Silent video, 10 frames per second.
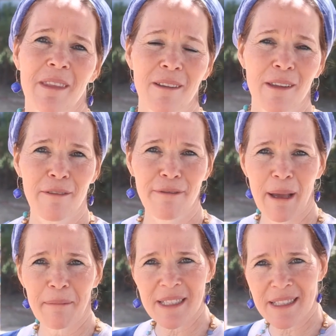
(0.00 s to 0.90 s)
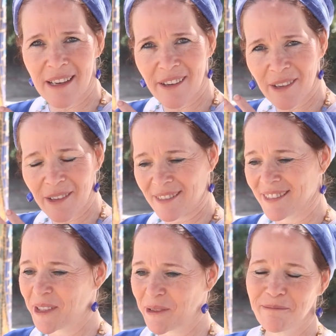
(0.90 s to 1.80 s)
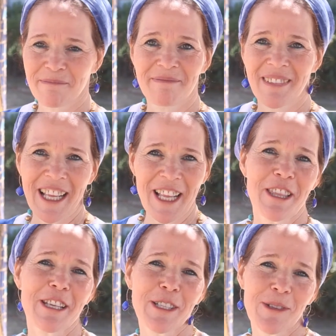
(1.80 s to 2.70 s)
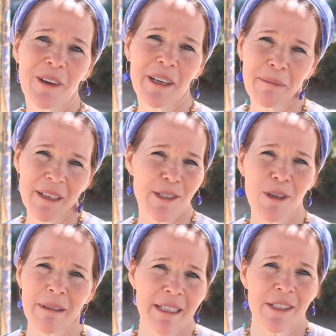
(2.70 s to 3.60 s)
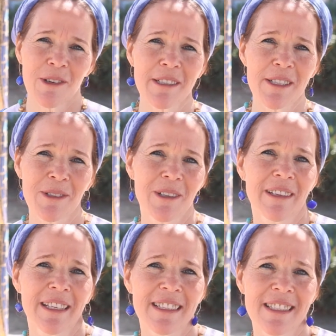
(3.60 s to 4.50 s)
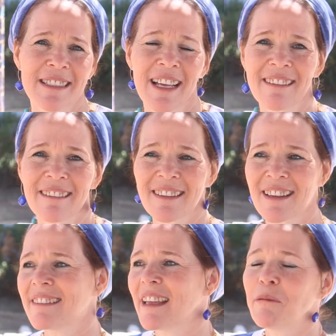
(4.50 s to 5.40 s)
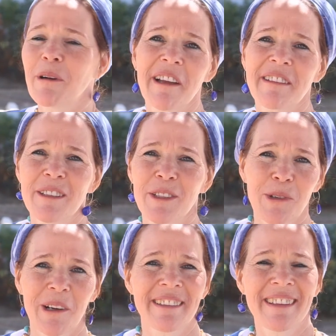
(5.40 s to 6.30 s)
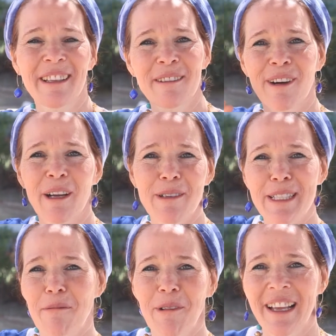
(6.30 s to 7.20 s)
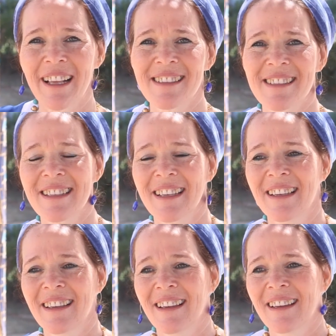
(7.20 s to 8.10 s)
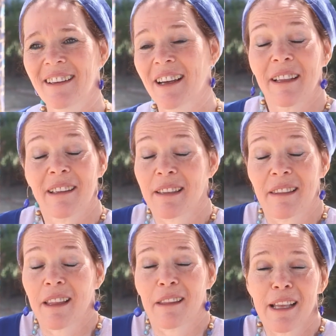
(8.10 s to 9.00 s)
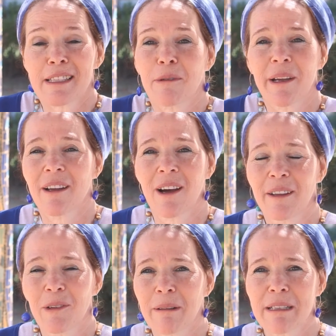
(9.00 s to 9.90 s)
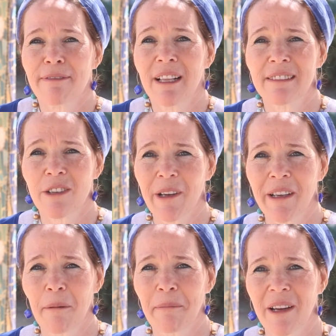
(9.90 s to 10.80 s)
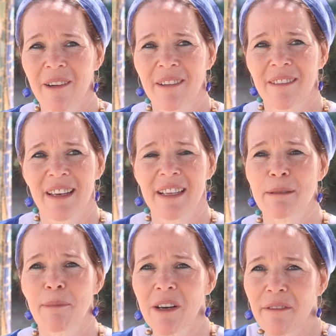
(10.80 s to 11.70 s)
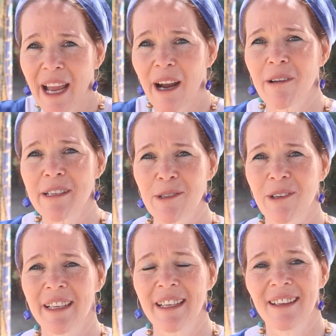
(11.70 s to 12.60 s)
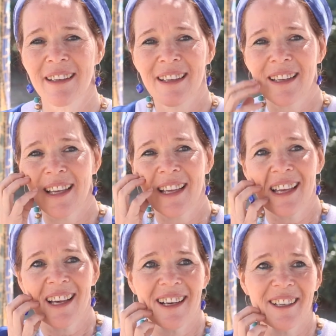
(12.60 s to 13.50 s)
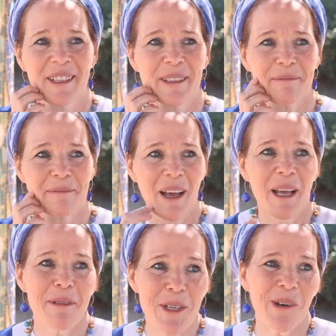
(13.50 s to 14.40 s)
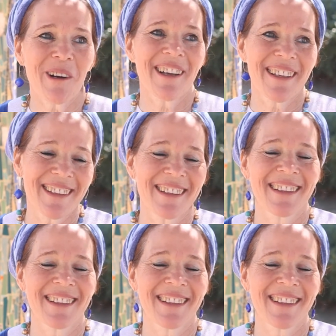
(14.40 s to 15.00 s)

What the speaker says: the families that are, you know, in the story, but it's always your story. It's not a day where you identify with someone else. That's the way I always felt growing up here, that it's part of our story. I'm sure